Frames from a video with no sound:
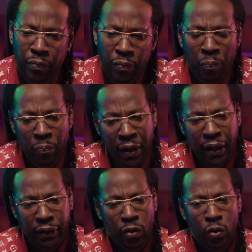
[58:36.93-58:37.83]

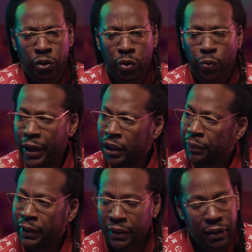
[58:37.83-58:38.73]
make those
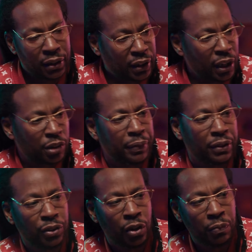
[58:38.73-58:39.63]
arrangements and adjustments.
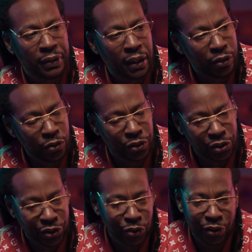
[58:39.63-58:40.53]
You know what I'm saying? Use the
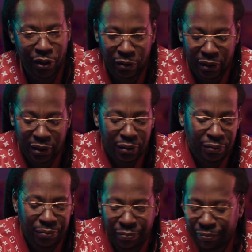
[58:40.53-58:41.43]
studio to
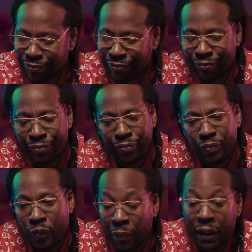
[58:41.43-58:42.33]

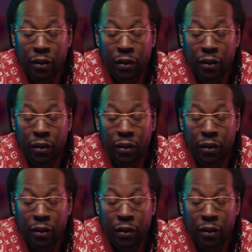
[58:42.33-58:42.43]
make